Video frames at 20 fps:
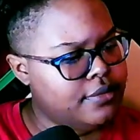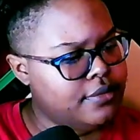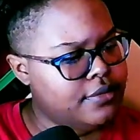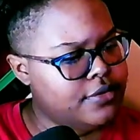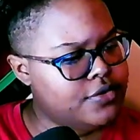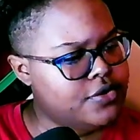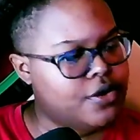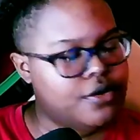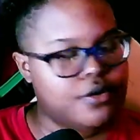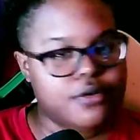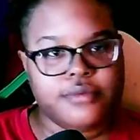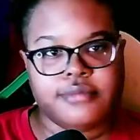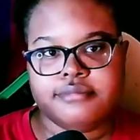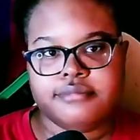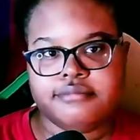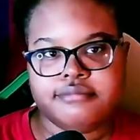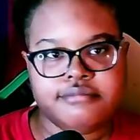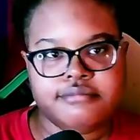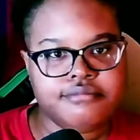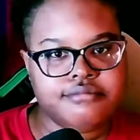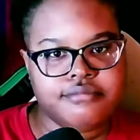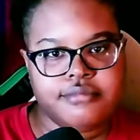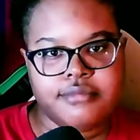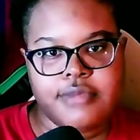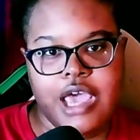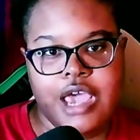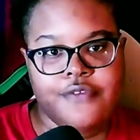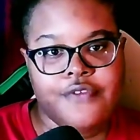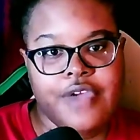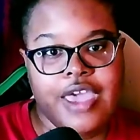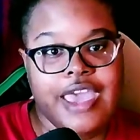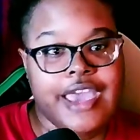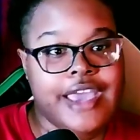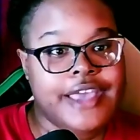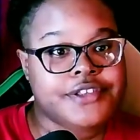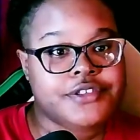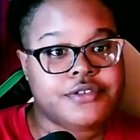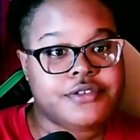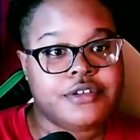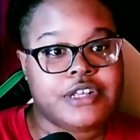So, I've
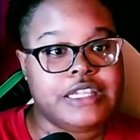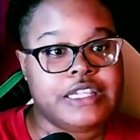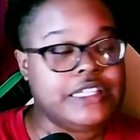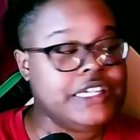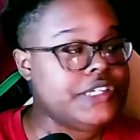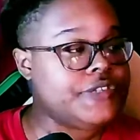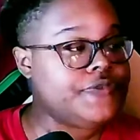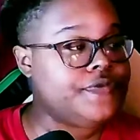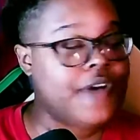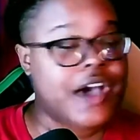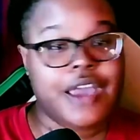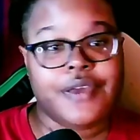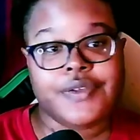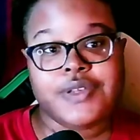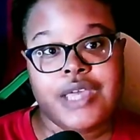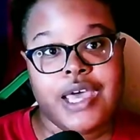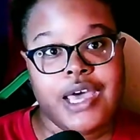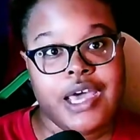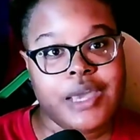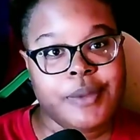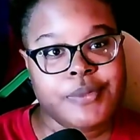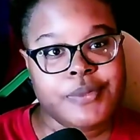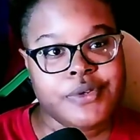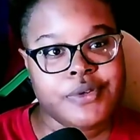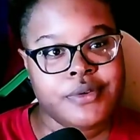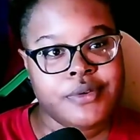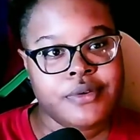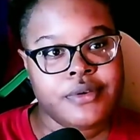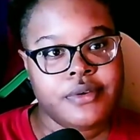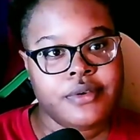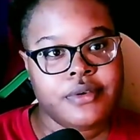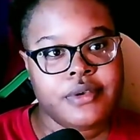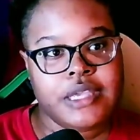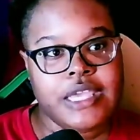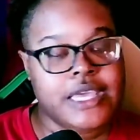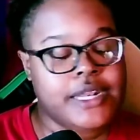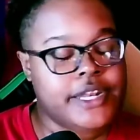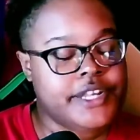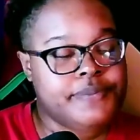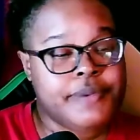asked at least 5 times,
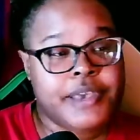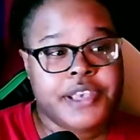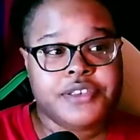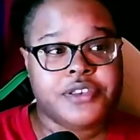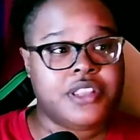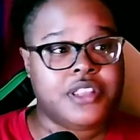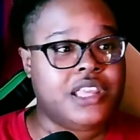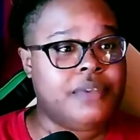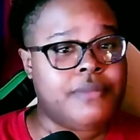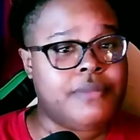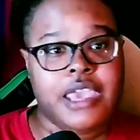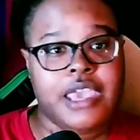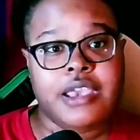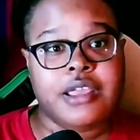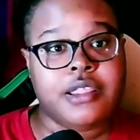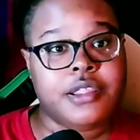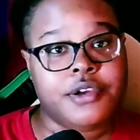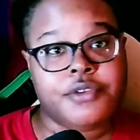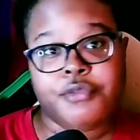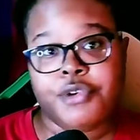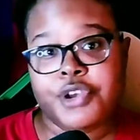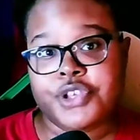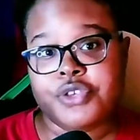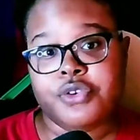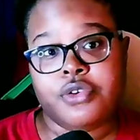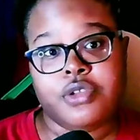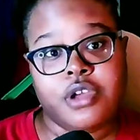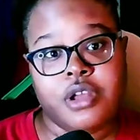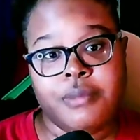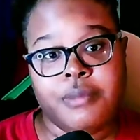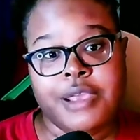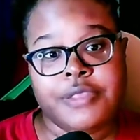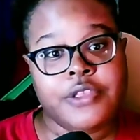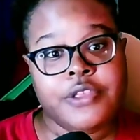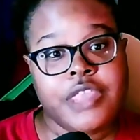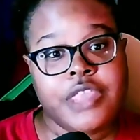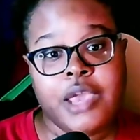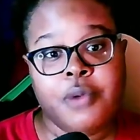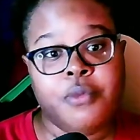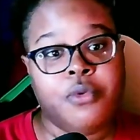and it's basically made crystal clear to me
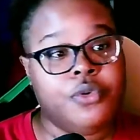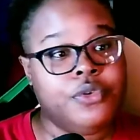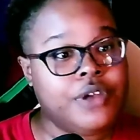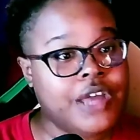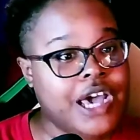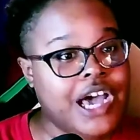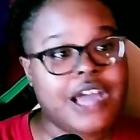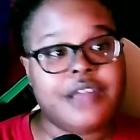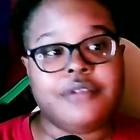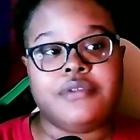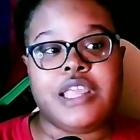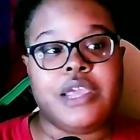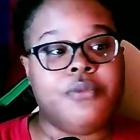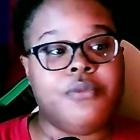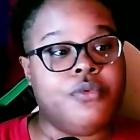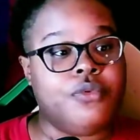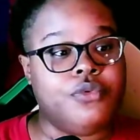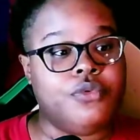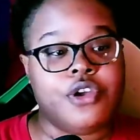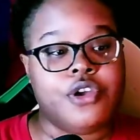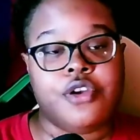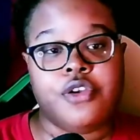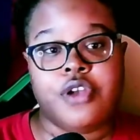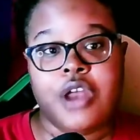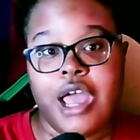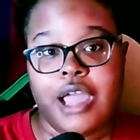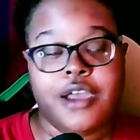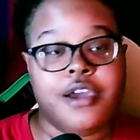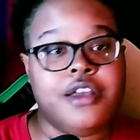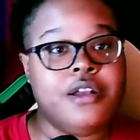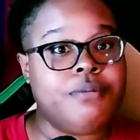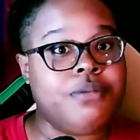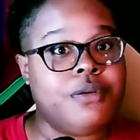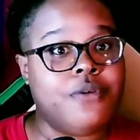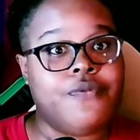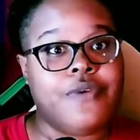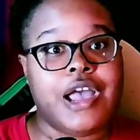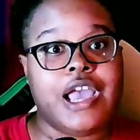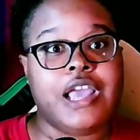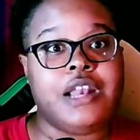that they're not going to
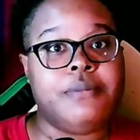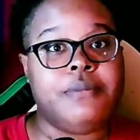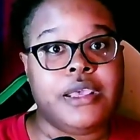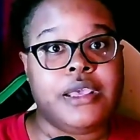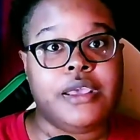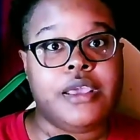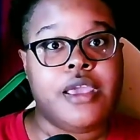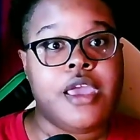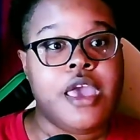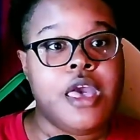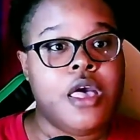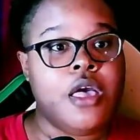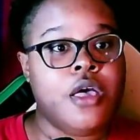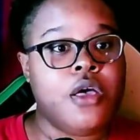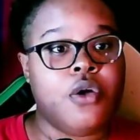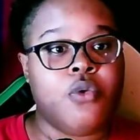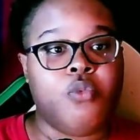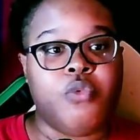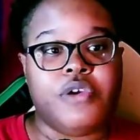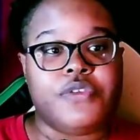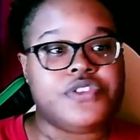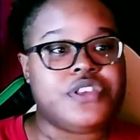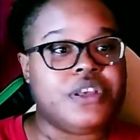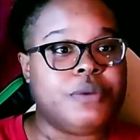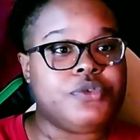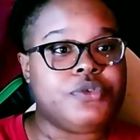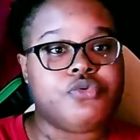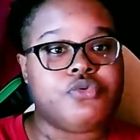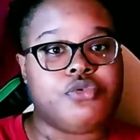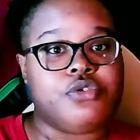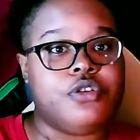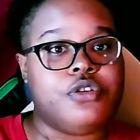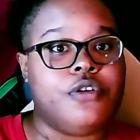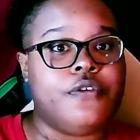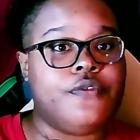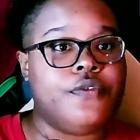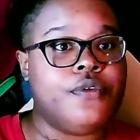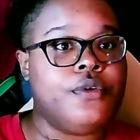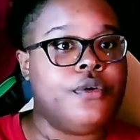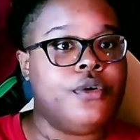provide me with some sort of
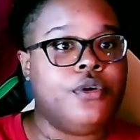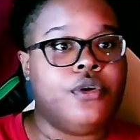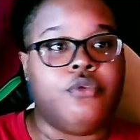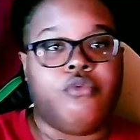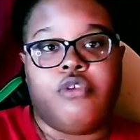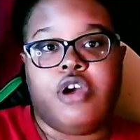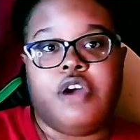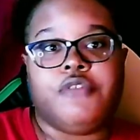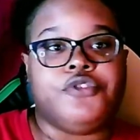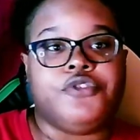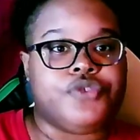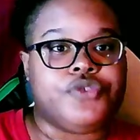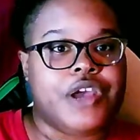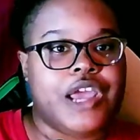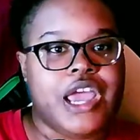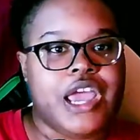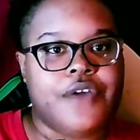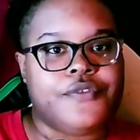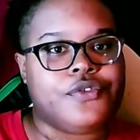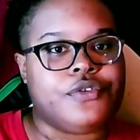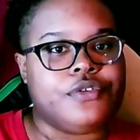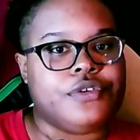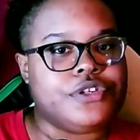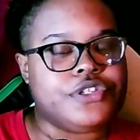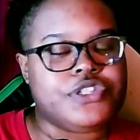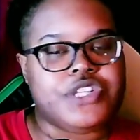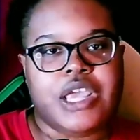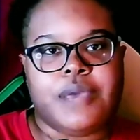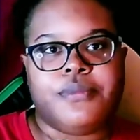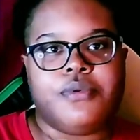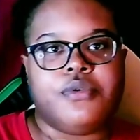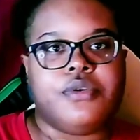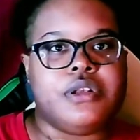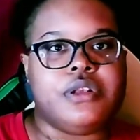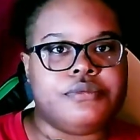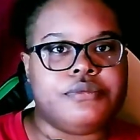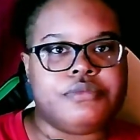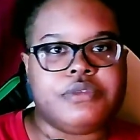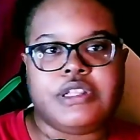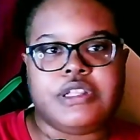rough draft or a sample
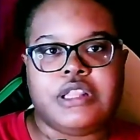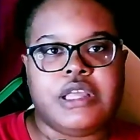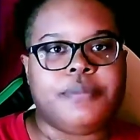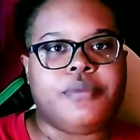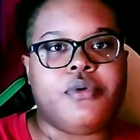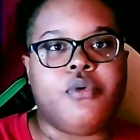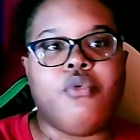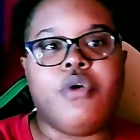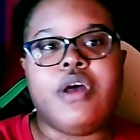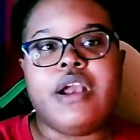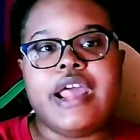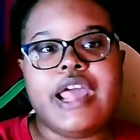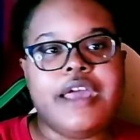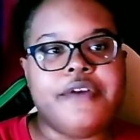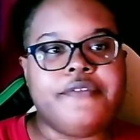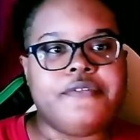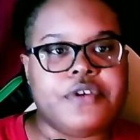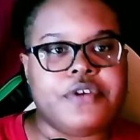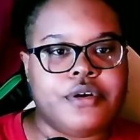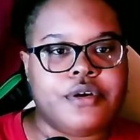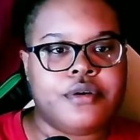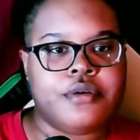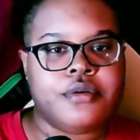clip or whatever,